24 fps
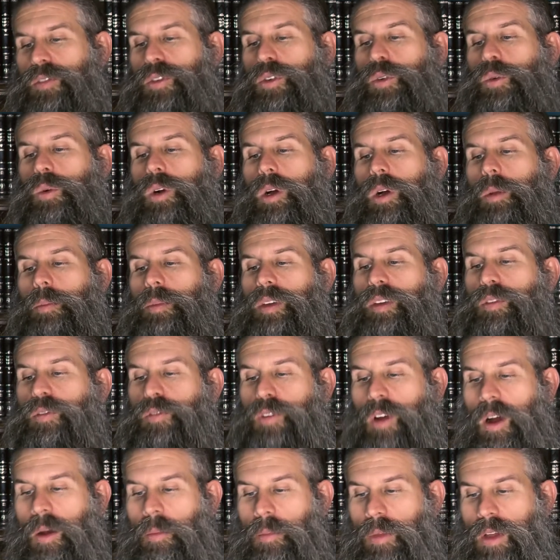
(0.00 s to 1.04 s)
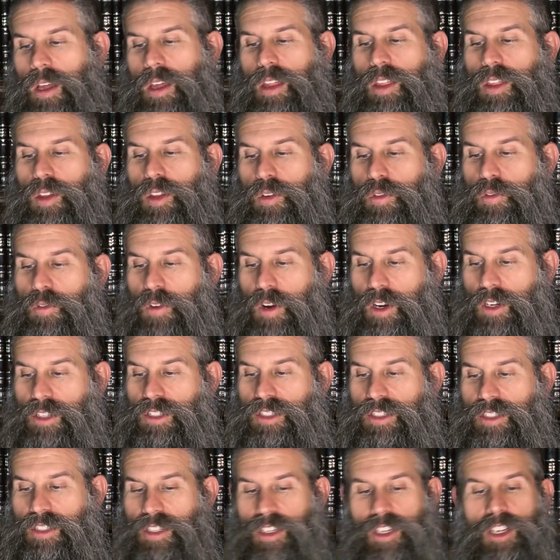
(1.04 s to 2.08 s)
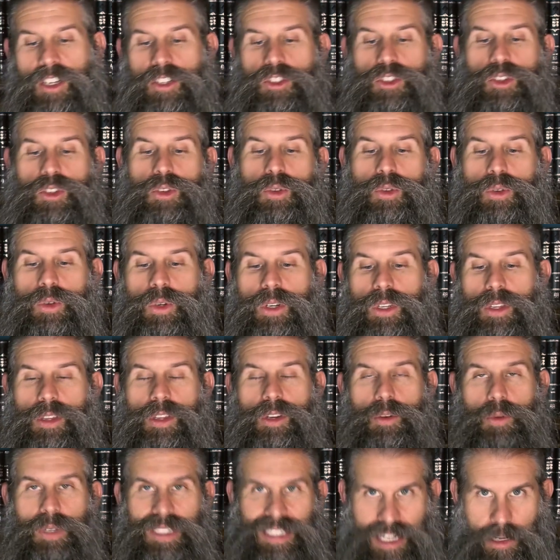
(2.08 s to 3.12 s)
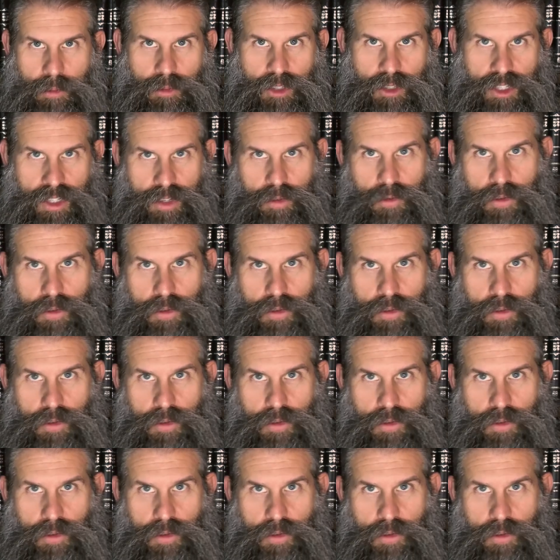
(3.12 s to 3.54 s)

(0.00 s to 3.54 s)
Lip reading: who will be from the first to the redemption,